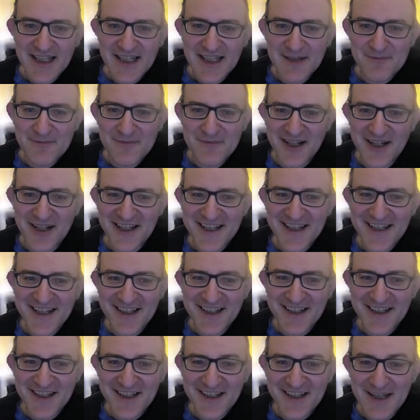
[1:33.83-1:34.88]

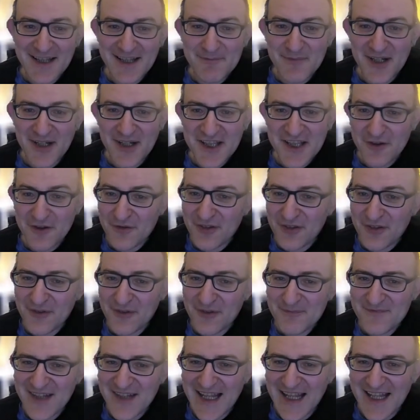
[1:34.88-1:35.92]
my youth,
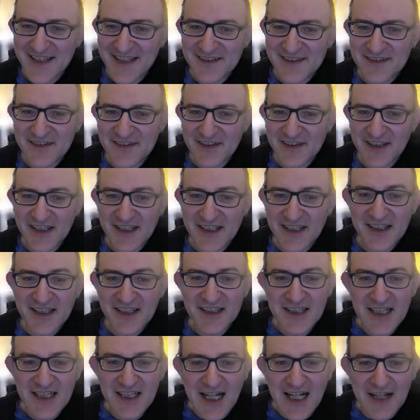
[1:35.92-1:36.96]
and
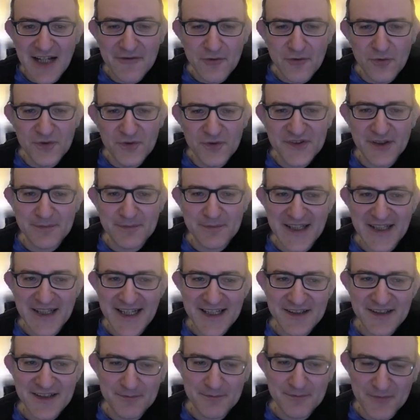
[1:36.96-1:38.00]
I've also
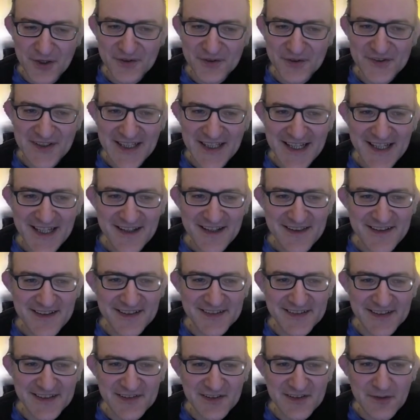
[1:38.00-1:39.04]
played mostly this
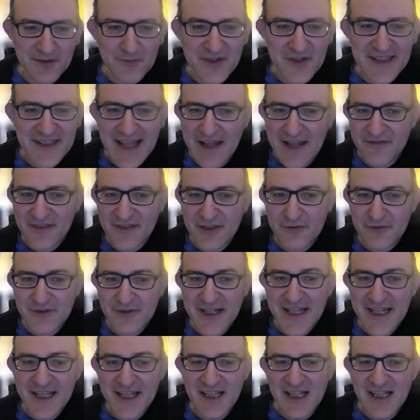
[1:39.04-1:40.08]
system with
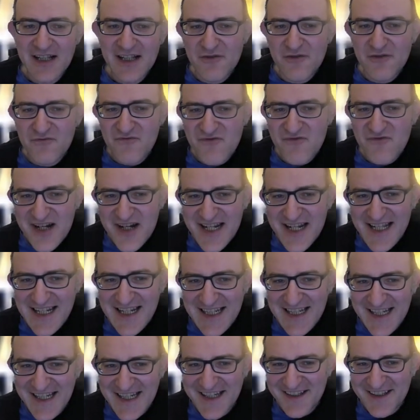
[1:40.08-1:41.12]
f3, that
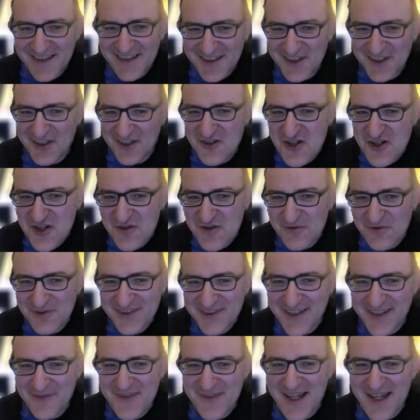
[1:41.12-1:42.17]
really, you know,
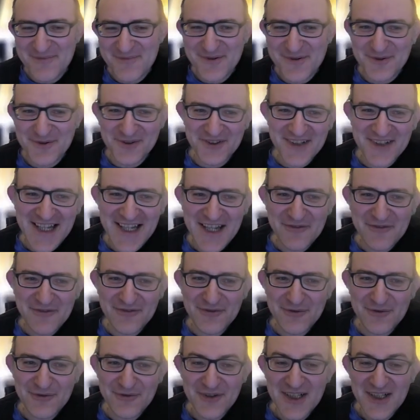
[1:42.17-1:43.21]
shores up that pawn on
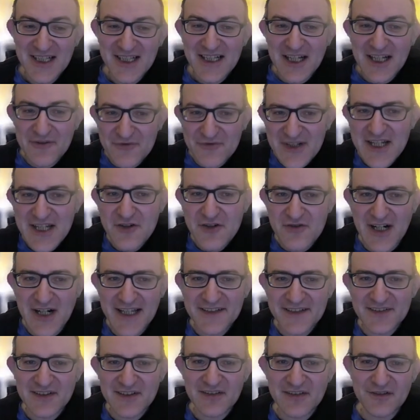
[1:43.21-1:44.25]
e4 and really
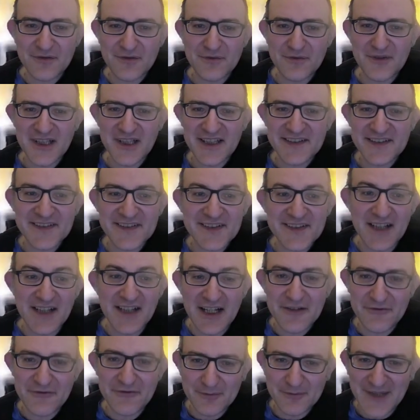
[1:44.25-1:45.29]
tries to
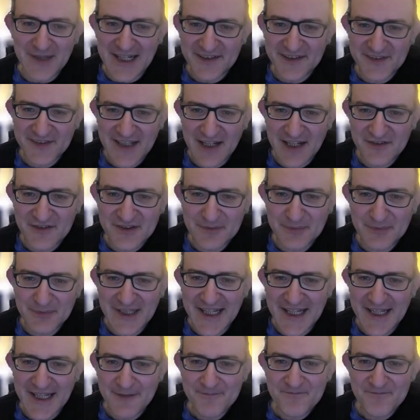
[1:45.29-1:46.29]
stifle black's counterplay.